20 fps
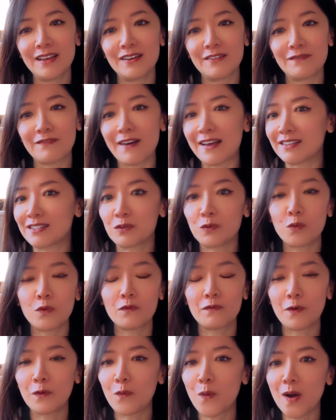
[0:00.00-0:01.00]
Fast
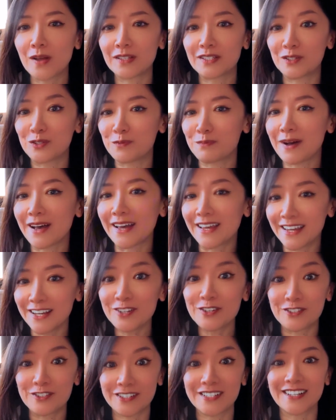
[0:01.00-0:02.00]
forward to my
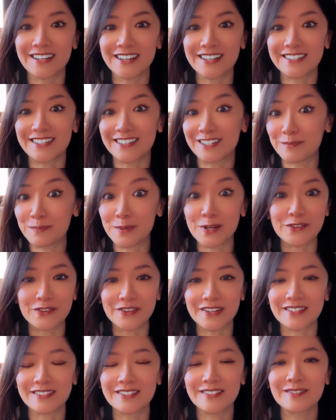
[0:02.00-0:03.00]
English class
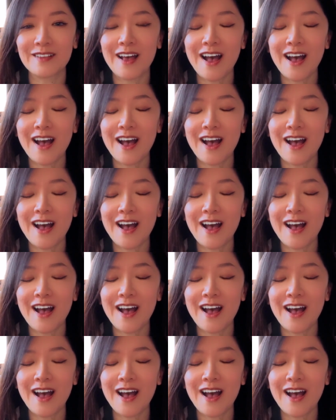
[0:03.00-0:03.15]
experience.